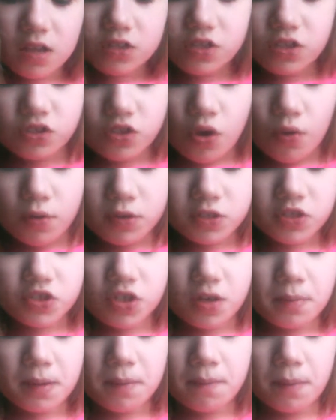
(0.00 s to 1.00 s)
So, it's
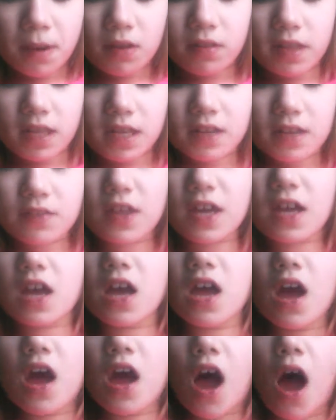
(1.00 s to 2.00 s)
going to be barely anything.